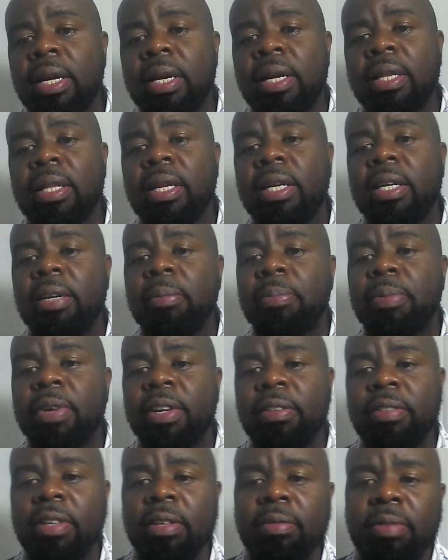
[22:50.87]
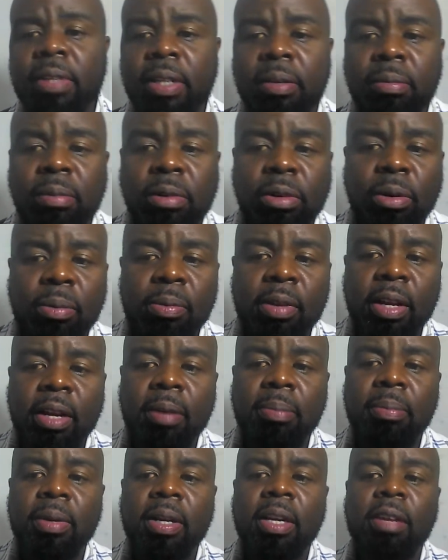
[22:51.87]
the depressive symptoms are
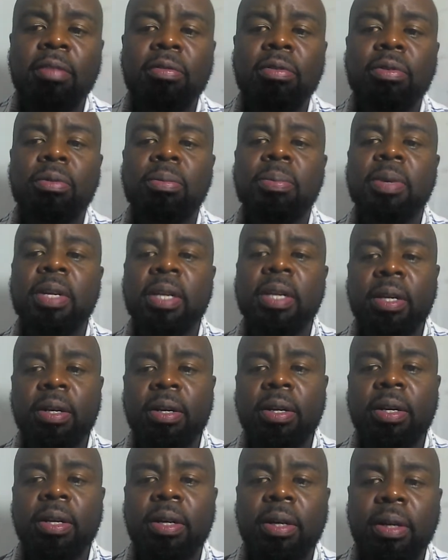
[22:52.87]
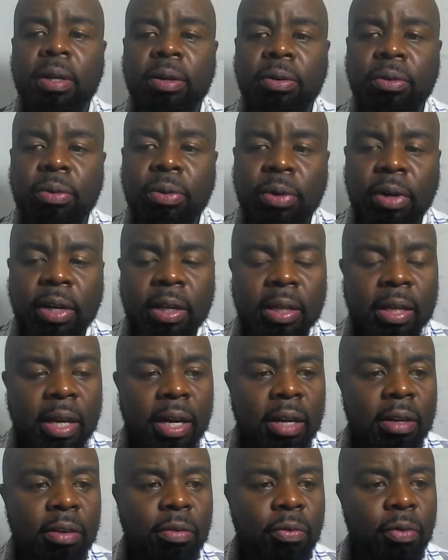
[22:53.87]
believed to be to
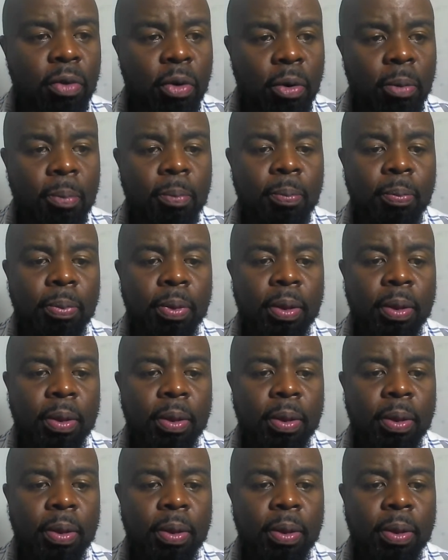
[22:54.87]
result from.